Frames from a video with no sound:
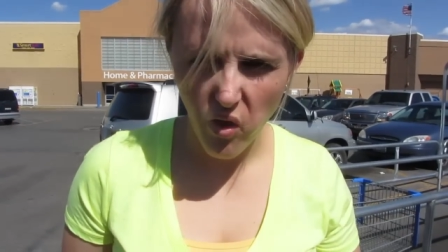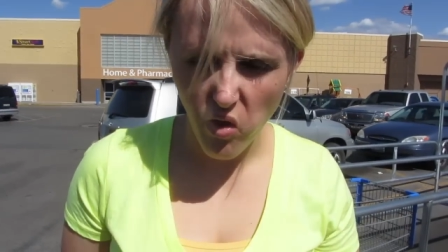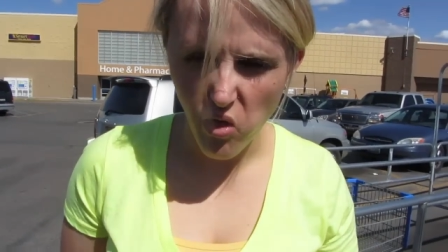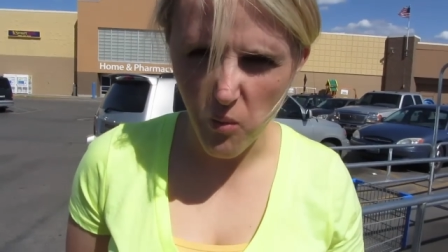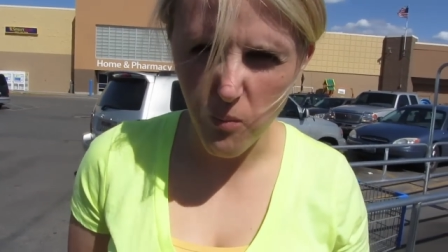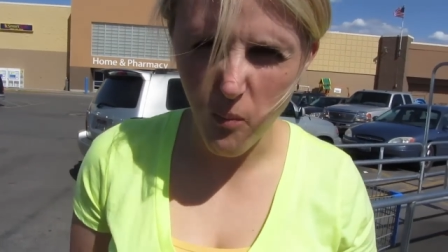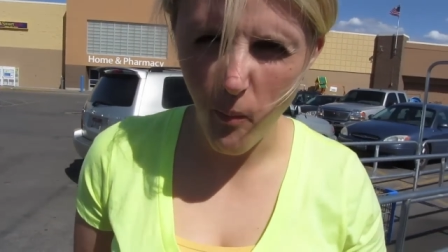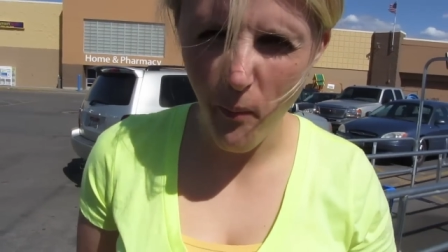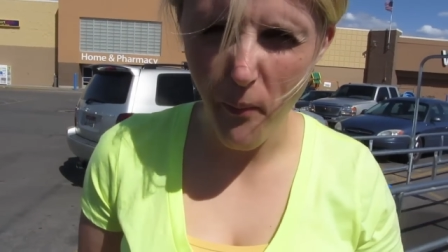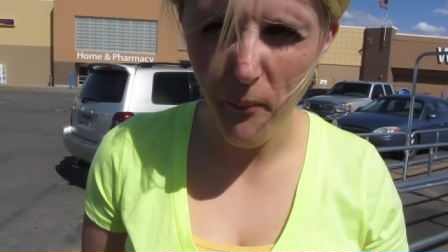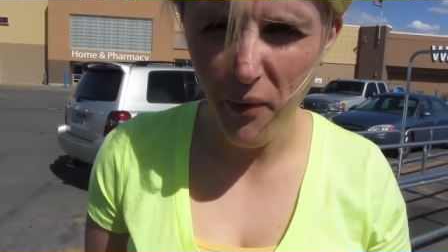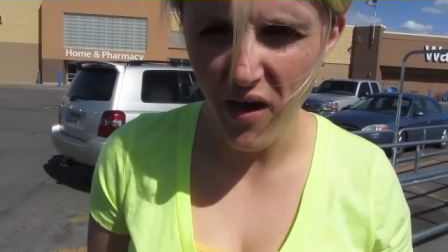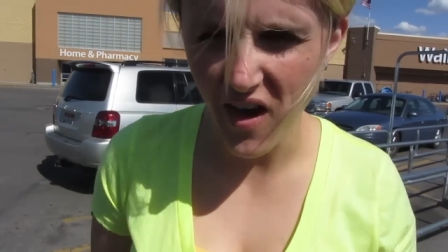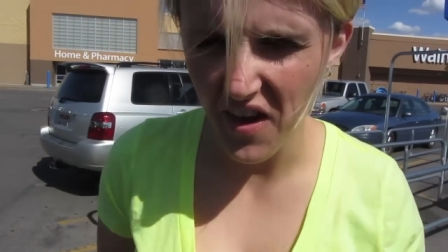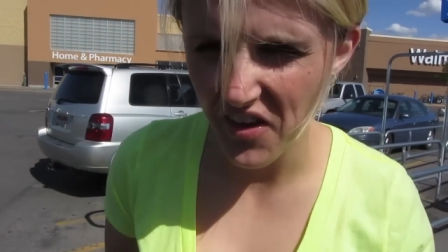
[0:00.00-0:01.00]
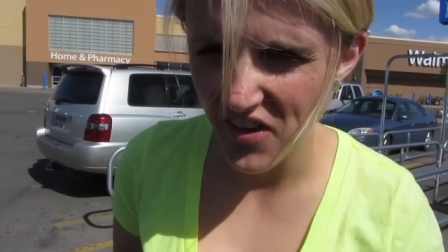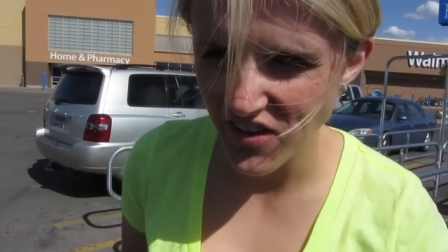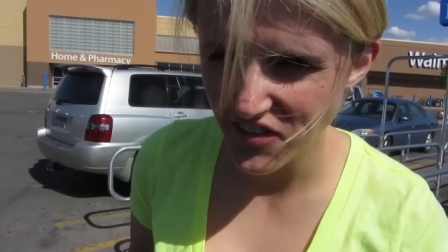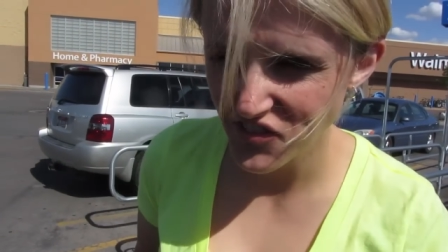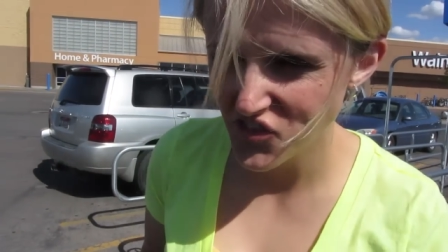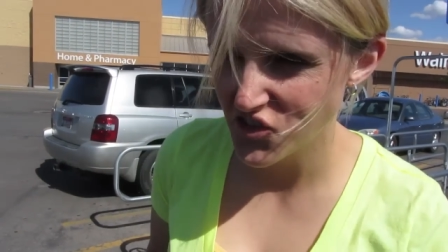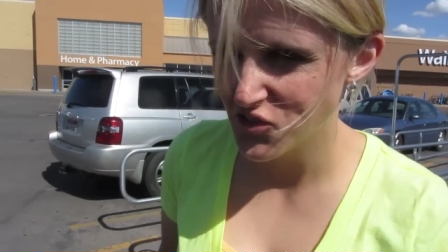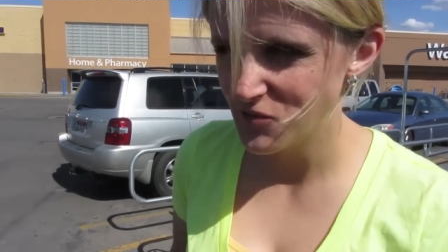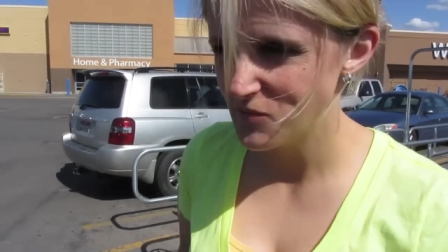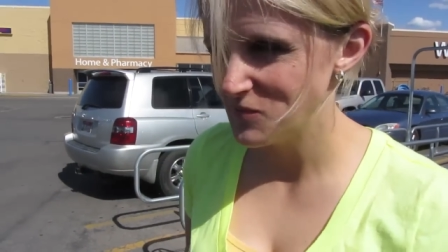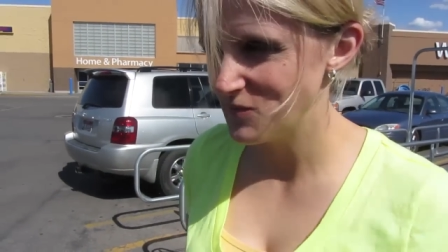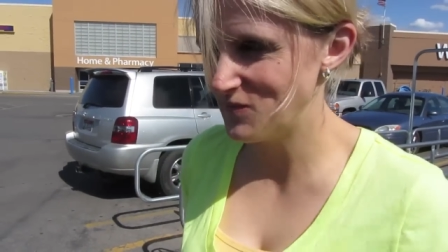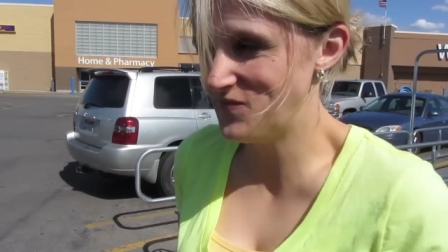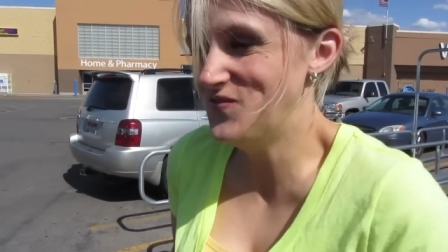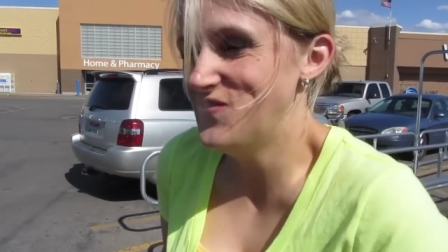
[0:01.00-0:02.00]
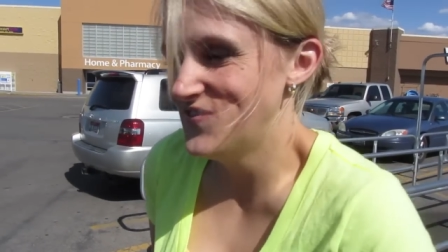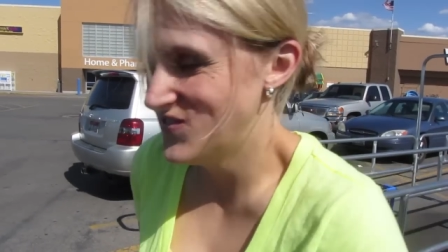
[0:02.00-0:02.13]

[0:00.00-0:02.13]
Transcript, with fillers: The package. But we're not